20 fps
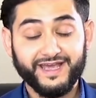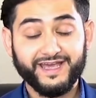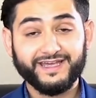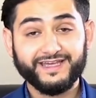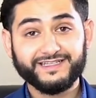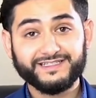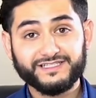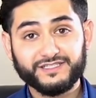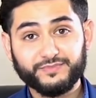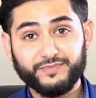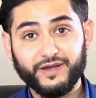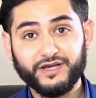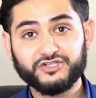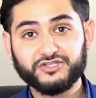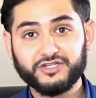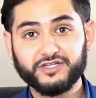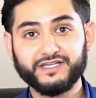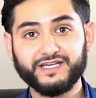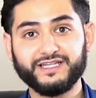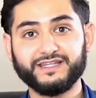
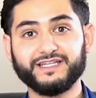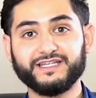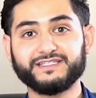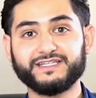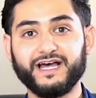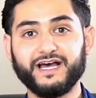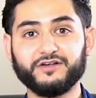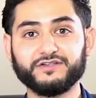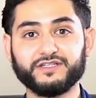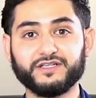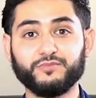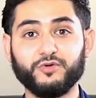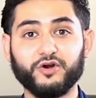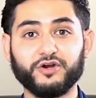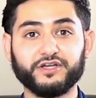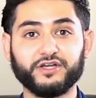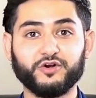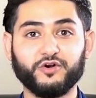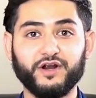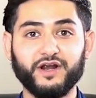especially in this housing
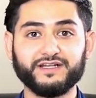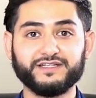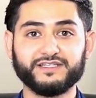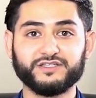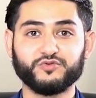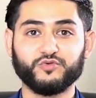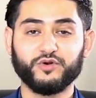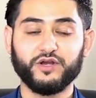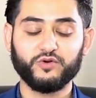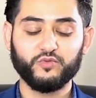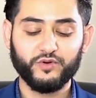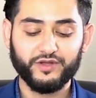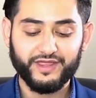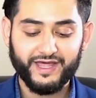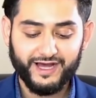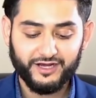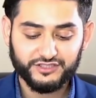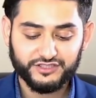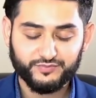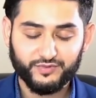market crisis we're in, with
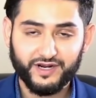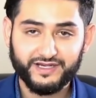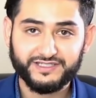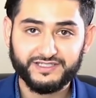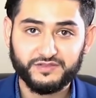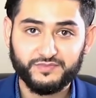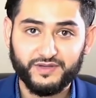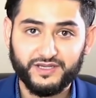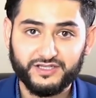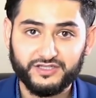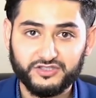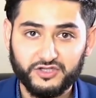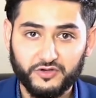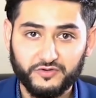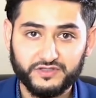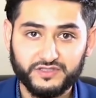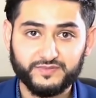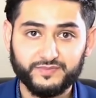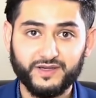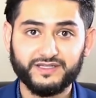house prices being so
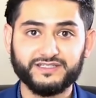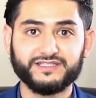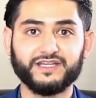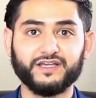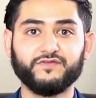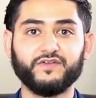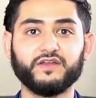expensive,